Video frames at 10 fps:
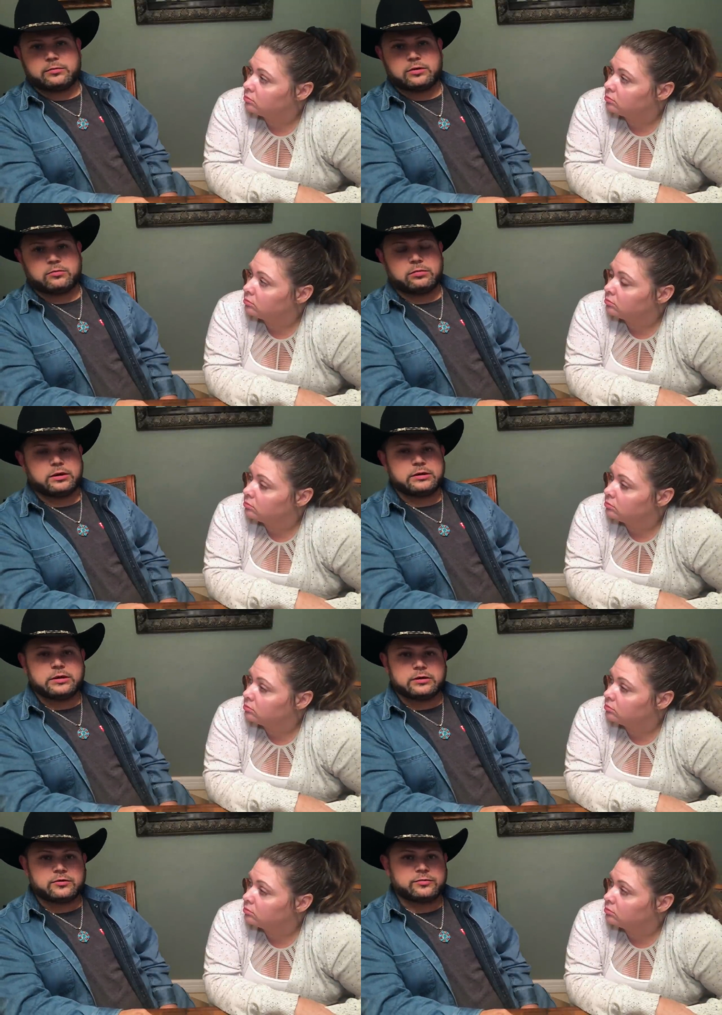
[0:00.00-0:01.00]
Speaker 1: me on blood
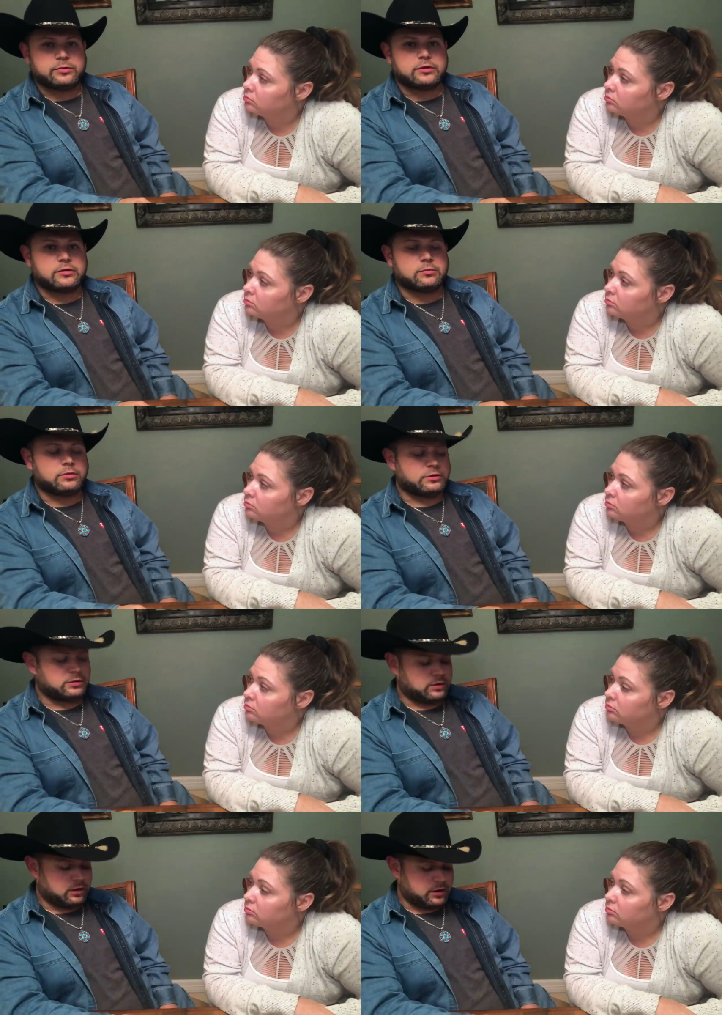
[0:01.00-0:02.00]
thinners because of the blood
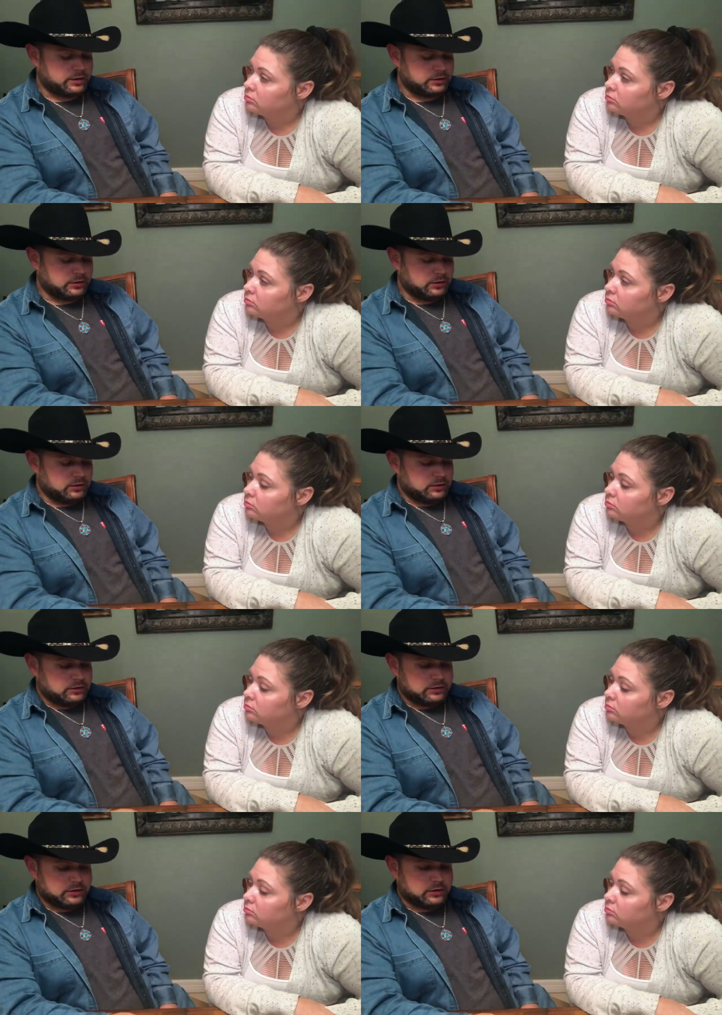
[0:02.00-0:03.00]
clot.
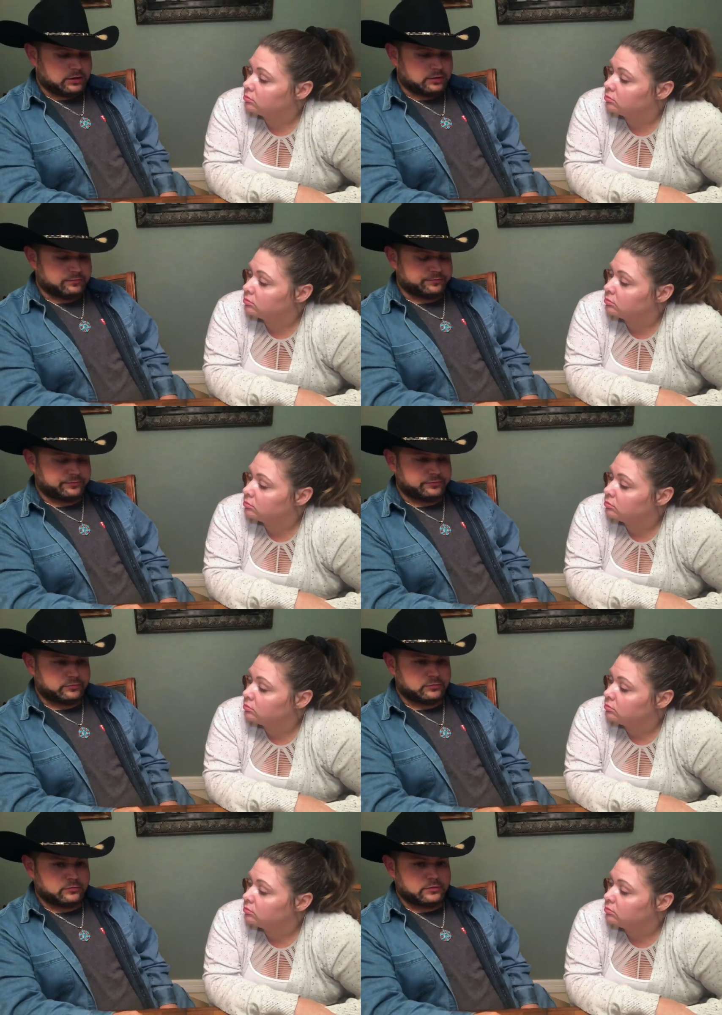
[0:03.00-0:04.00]
Um,
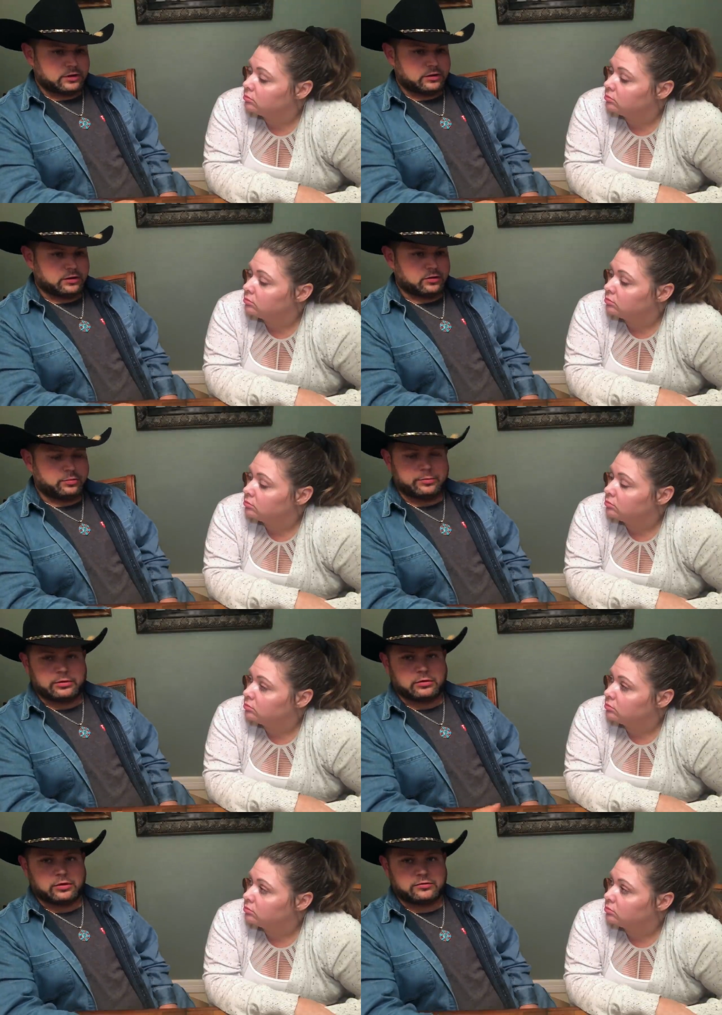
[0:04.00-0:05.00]
you know, put me on
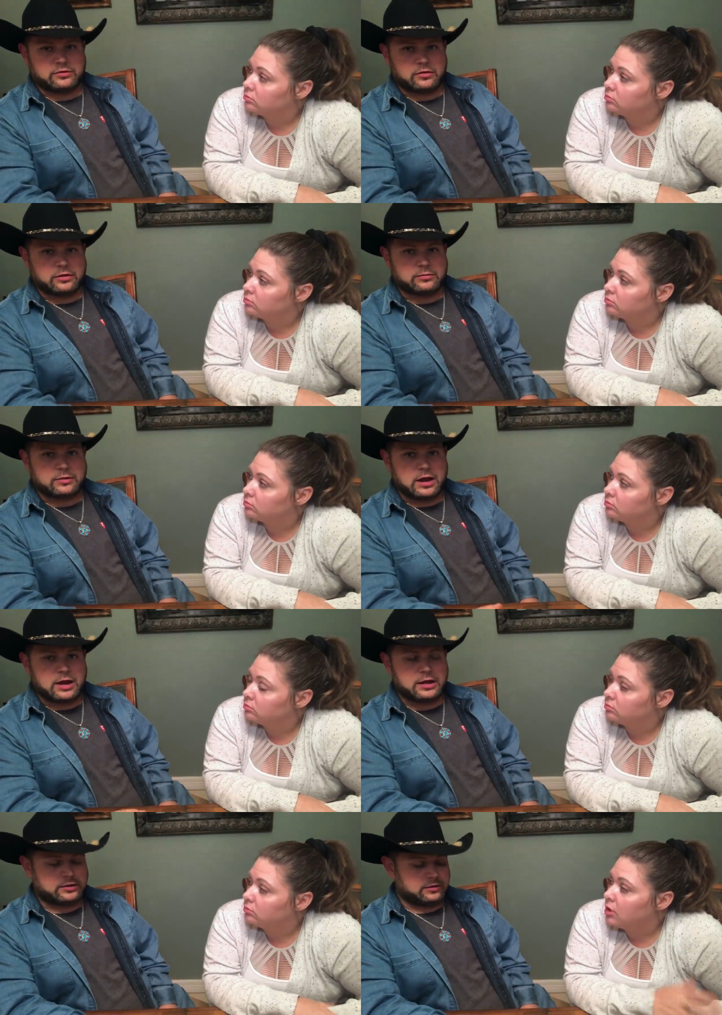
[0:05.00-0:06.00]
a low sodium
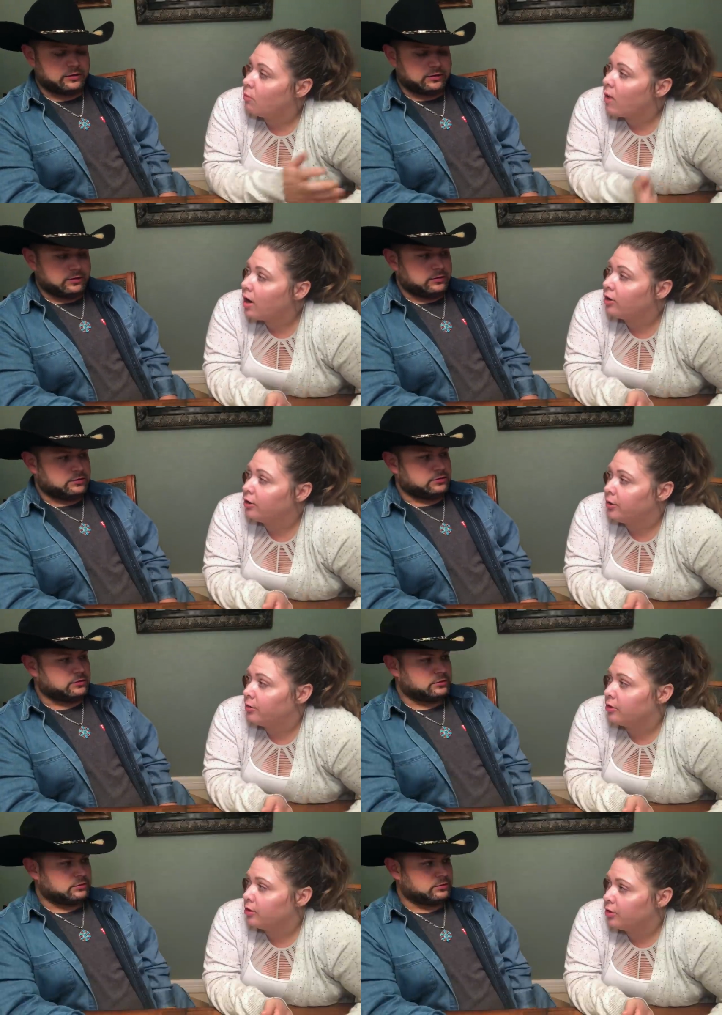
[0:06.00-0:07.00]
diet.
Speaker 2: Now, why are you on
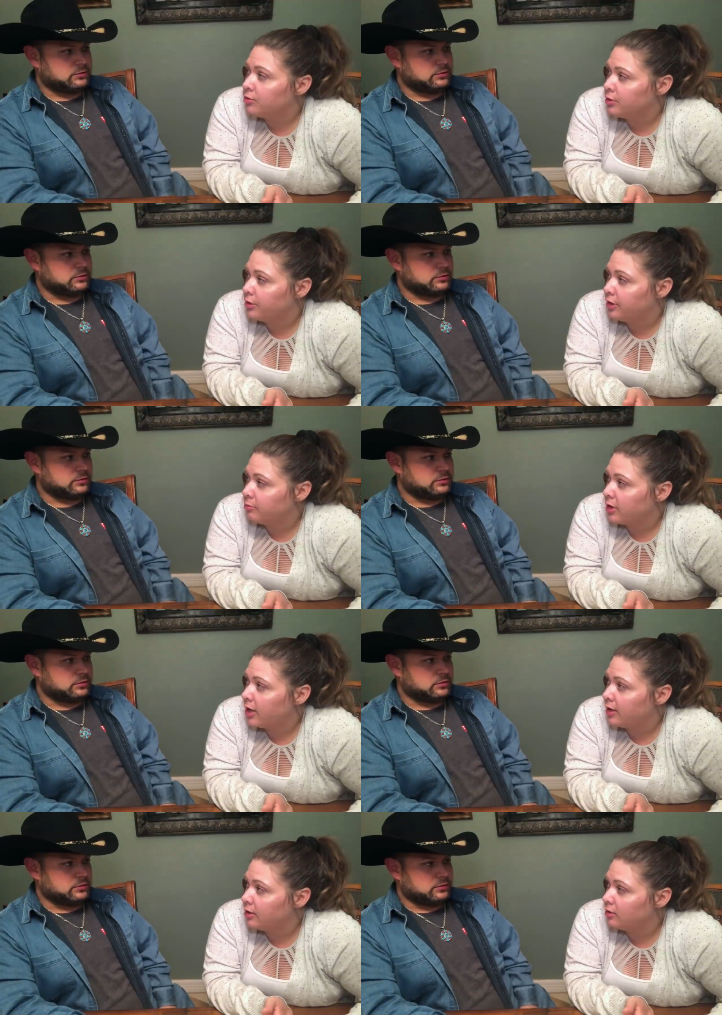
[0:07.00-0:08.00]
a low sodium
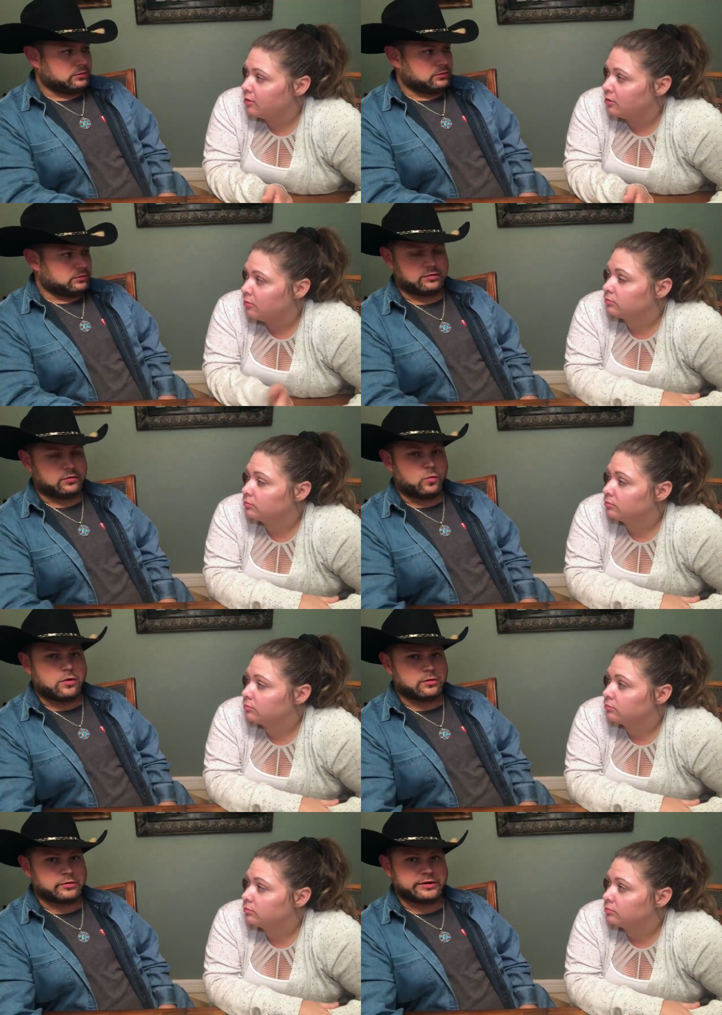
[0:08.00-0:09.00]
diet?
Speaker 1: The
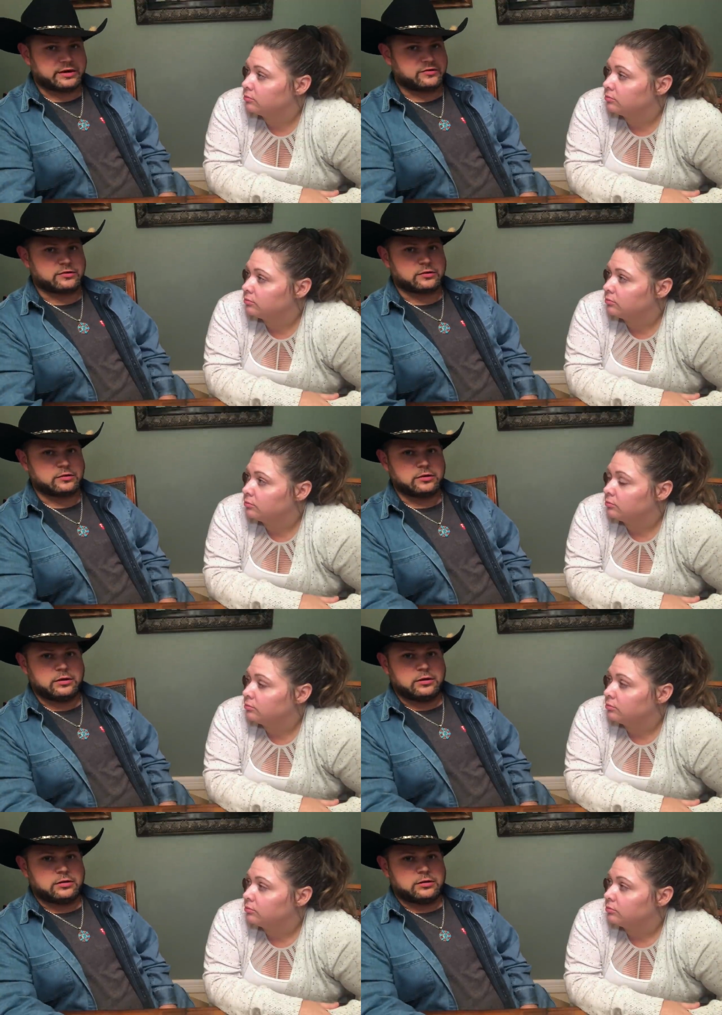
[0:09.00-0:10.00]
water retention.
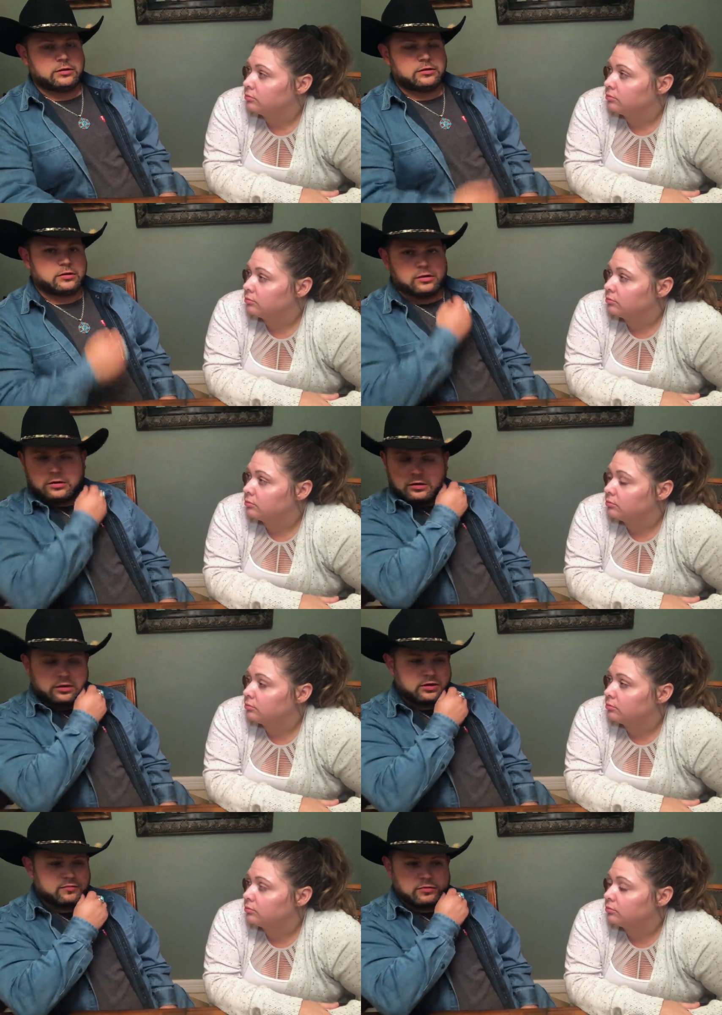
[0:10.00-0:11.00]
Uh, the
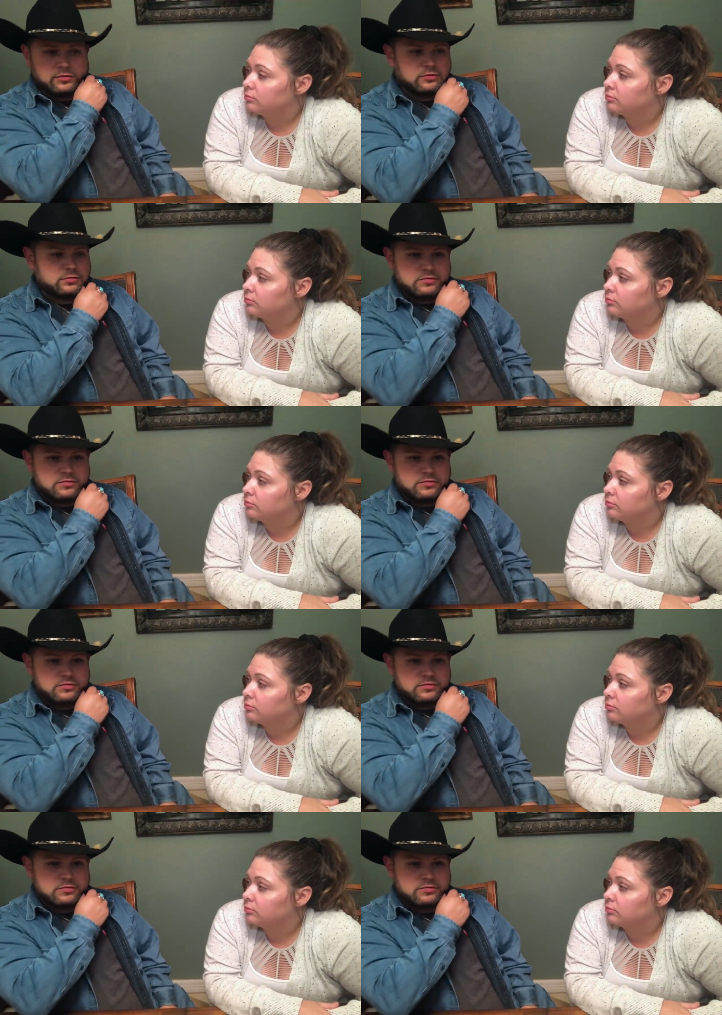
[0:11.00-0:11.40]
liver